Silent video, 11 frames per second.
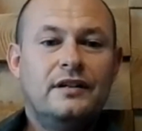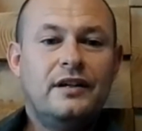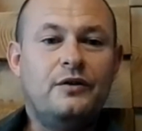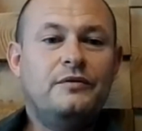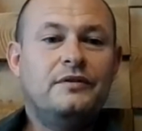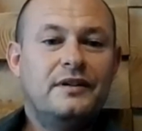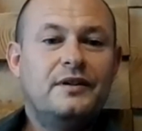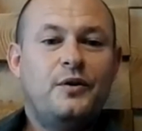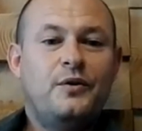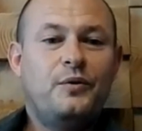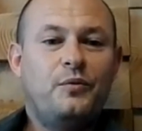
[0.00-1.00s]
You know,
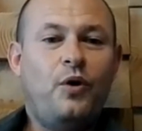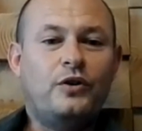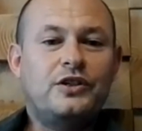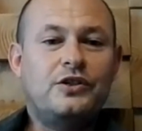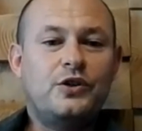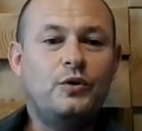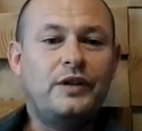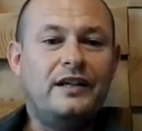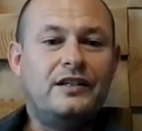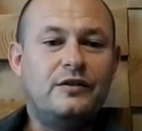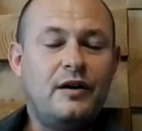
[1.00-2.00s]
what is your
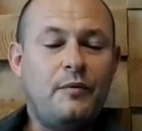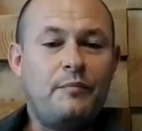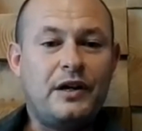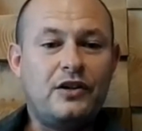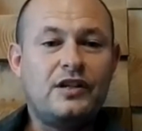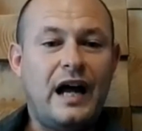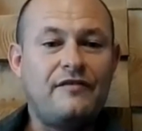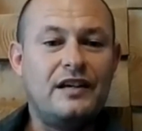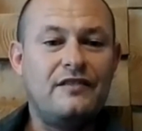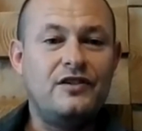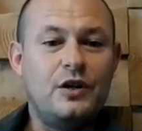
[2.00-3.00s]
date of, because they
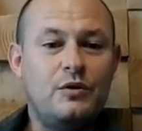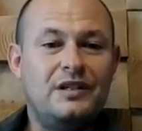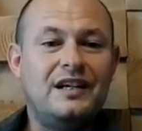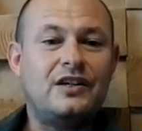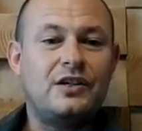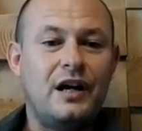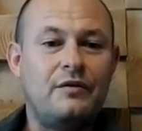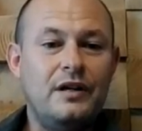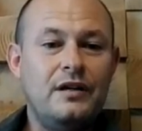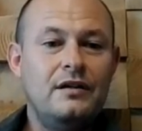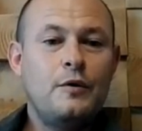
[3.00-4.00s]
haven't given you a
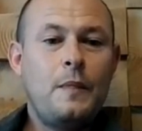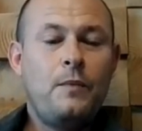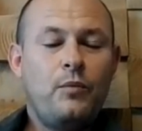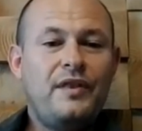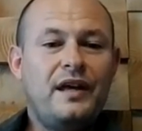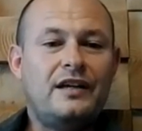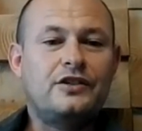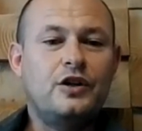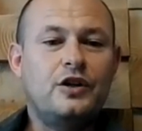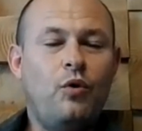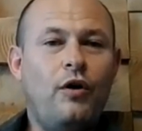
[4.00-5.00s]
dictionary, when they
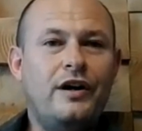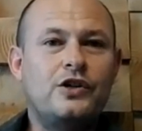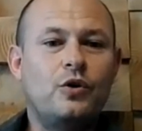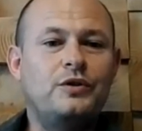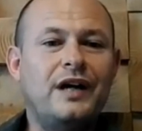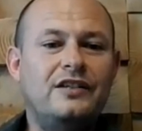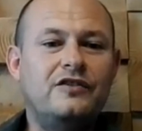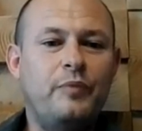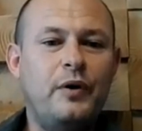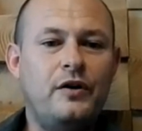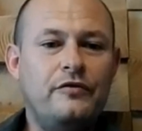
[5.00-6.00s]
ask you, what is your date
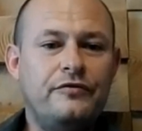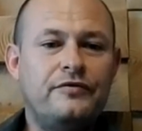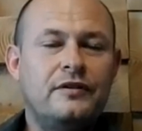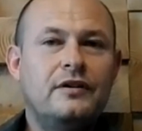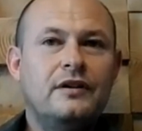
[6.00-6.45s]
of birth?